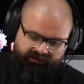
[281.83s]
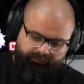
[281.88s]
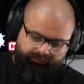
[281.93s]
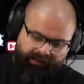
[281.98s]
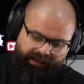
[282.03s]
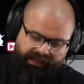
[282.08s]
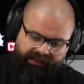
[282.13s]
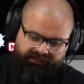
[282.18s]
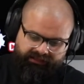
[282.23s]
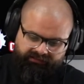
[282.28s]
to
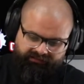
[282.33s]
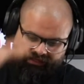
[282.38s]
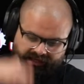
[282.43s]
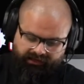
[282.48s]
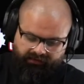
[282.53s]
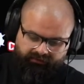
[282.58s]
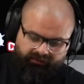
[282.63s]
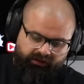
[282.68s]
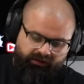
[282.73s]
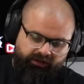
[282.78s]
back you
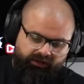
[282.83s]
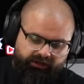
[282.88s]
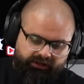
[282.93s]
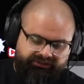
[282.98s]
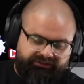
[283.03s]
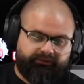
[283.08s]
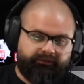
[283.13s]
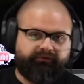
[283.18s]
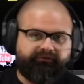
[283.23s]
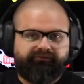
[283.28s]
down
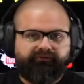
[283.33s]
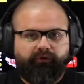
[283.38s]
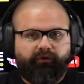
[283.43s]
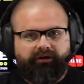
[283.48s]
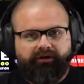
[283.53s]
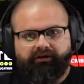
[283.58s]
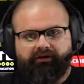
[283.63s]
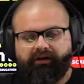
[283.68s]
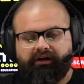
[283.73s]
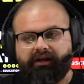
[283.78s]
to a
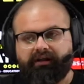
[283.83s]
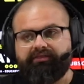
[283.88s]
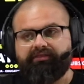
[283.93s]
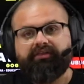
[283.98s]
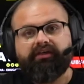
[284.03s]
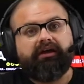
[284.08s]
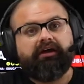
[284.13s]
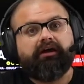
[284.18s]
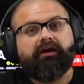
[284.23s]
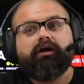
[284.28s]
4-unit. I
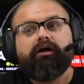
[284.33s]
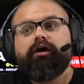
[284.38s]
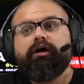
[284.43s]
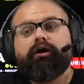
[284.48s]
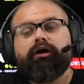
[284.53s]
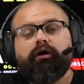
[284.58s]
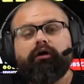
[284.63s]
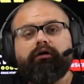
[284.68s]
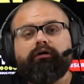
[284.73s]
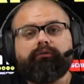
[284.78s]
think
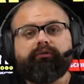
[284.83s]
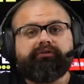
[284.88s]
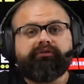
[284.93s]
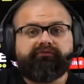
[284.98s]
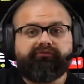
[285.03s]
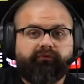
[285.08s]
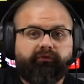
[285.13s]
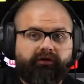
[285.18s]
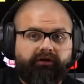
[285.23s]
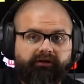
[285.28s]
going with a
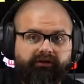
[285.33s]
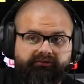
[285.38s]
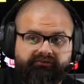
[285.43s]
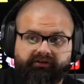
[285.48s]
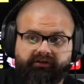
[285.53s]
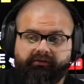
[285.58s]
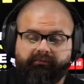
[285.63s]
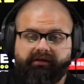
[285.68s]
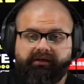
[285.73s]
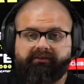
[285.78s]
4-unit is
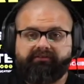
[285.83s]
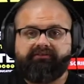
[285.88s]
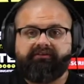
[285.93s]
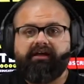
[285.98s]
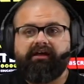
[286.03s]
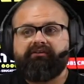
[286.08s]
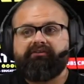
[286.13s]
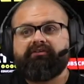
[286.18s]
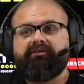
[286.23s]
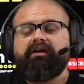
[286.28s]
going to make
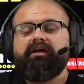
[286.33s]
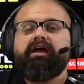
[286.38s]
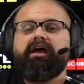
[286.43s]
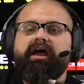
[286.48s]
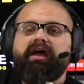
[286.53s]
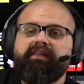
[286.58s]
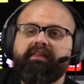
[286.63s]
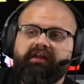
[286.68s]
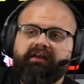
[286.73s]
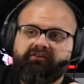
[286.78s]
sense.
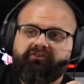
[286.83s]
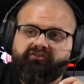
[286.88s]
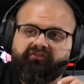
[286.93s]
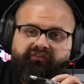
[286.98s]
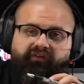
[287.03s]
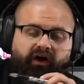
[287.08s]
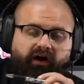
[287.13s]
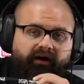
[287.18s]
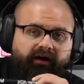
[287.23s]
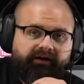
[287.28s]
And then as
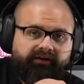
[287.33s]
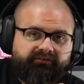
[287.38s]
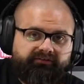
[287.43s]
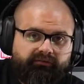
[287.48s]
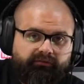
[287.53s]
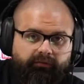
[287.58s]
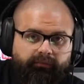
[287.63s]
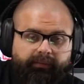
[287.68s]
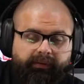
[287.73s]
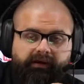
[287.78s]
far as
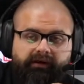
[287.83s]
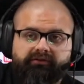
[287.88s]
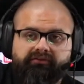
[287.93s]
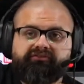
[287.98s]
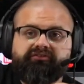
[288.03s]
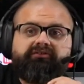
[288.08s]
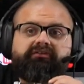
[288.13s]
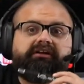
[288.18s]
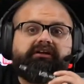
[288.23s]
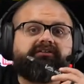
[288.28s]
the
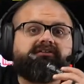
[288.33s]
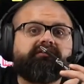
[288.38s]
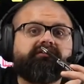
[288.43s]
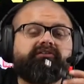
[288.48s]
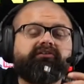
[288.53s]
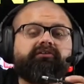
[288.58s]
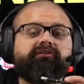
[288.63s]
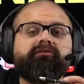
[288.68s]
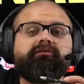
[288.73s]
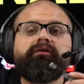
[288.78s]
repairs you need to
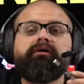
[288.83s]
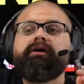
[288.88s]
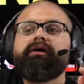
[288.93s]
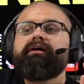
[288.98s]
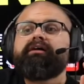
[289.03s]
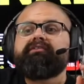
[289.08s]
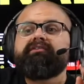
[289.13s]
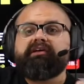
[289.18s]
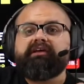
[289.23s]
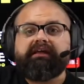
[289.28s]
do
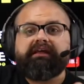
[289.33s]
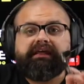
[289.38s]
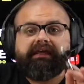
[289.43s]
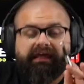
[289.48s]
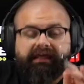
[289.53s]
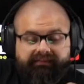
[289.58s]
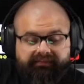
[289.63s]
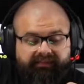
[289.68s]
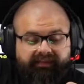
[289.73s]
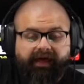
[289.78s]
to
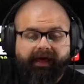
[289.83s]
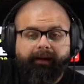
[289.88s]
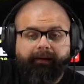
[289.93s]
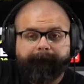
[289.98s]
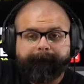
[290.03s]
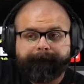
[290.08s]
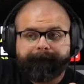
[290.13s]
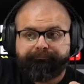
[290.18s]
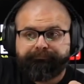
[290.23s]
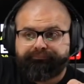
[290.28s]
get
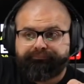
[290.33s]
them,